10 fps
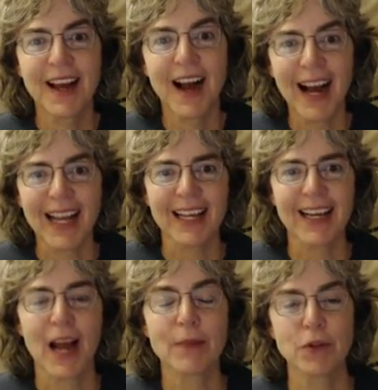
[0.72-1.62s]
Hi,
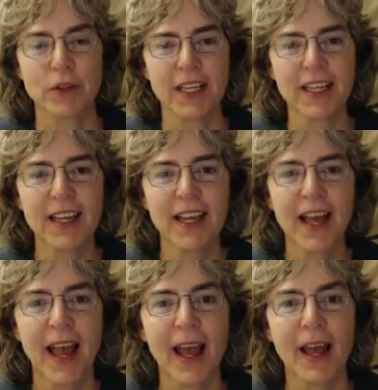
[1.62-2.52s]
I'm Julie,
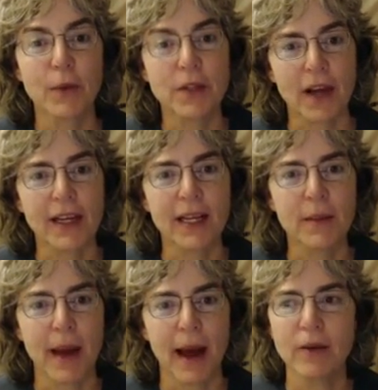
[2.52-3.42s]
and we're talking
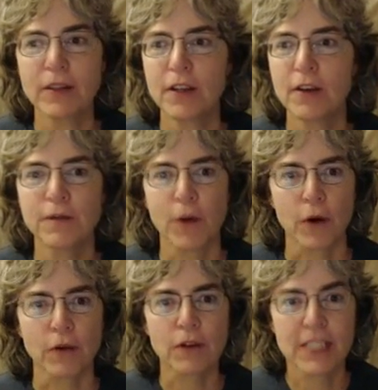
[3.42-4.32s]
about
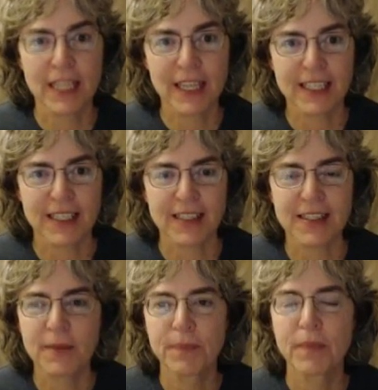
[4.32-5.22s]
photosynthesis.
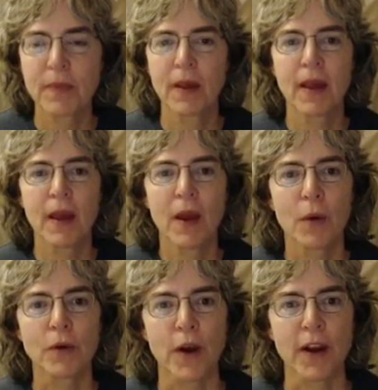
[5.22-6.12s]

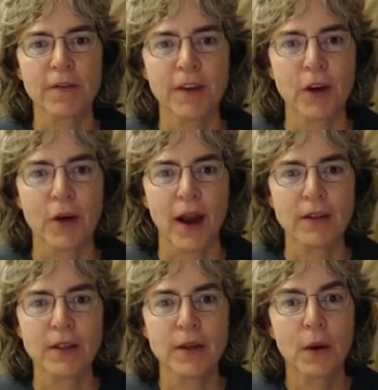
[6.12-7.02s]
We're trying to figure
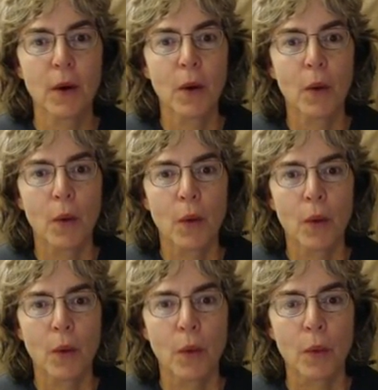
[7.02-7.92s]
out
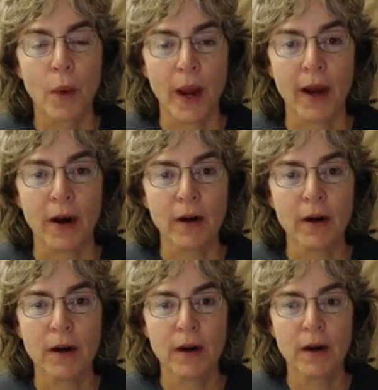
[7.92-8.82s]
where
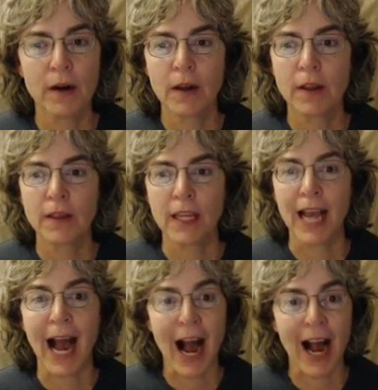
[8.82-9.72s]
the
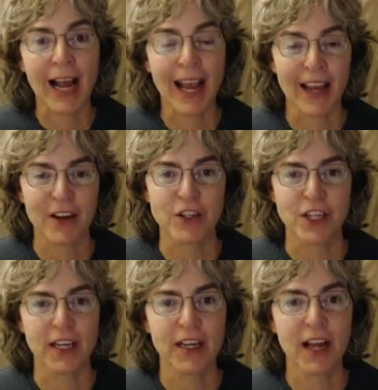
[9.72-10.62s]
high
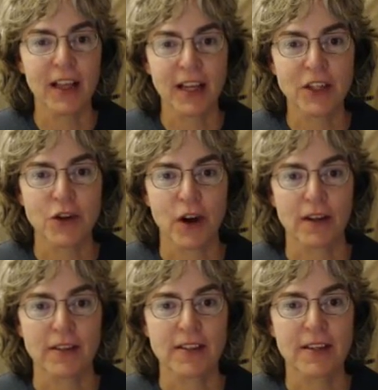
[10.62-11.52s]
energy
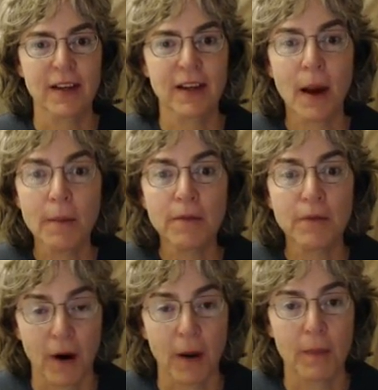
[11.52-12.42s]
electrons come
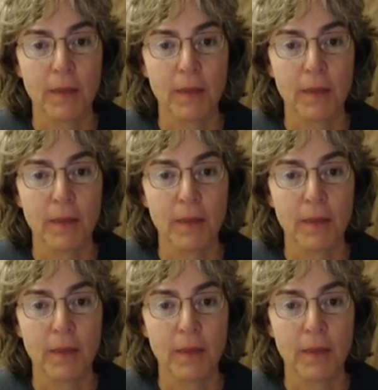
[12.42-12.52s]
from